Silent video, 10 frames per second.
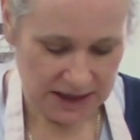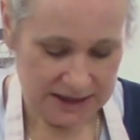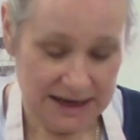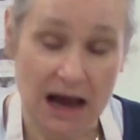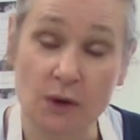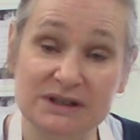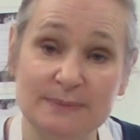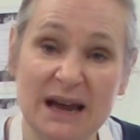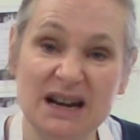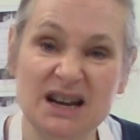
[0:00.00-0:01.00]
Now,
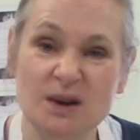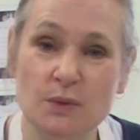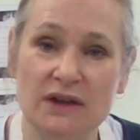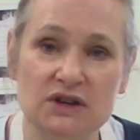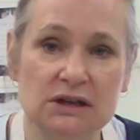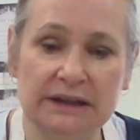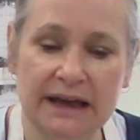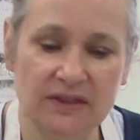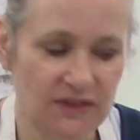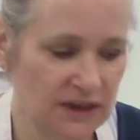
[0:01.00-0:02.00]
depending on whether you like
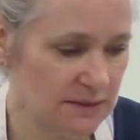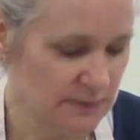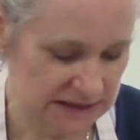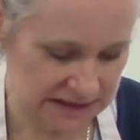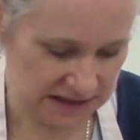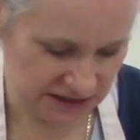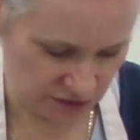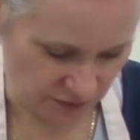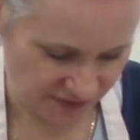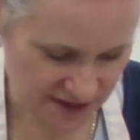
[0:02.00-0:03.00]
thin biscuits or
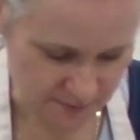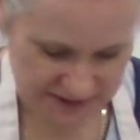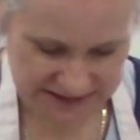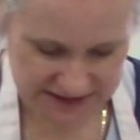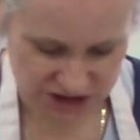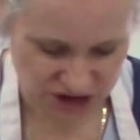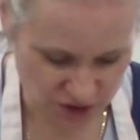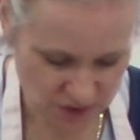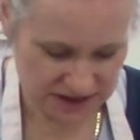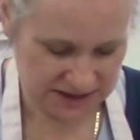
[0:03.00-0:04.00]
thick biscuits, you
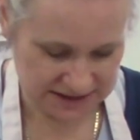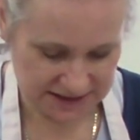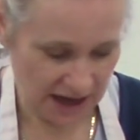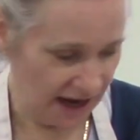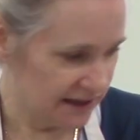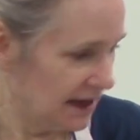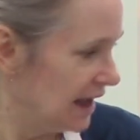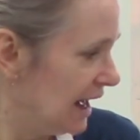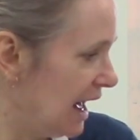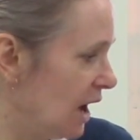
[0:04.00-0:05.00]
can decide
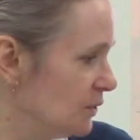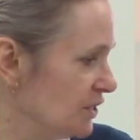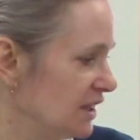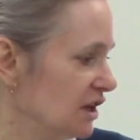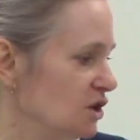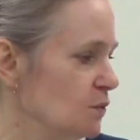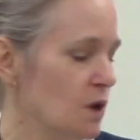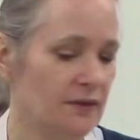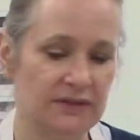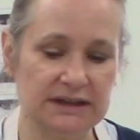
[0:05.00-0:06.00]
how thick you
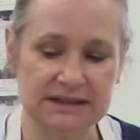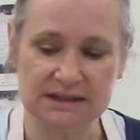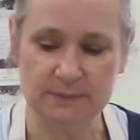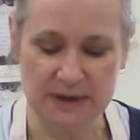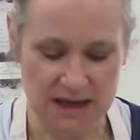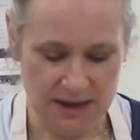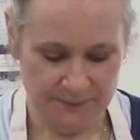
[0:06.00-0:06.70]
want this to be.